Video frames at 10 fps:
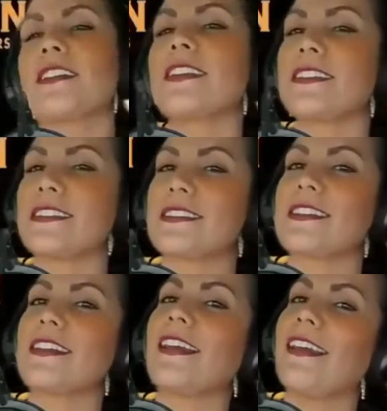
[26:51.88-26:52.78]
this
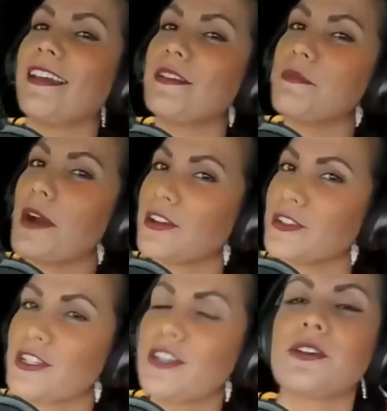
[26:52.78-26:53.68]
in
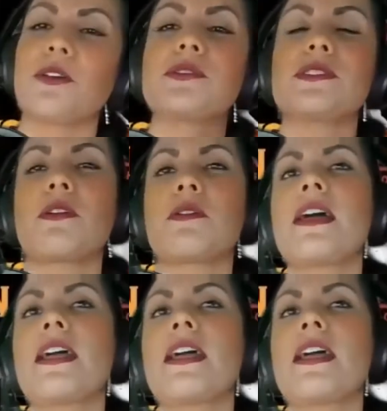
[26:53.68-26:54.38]
part 2. So,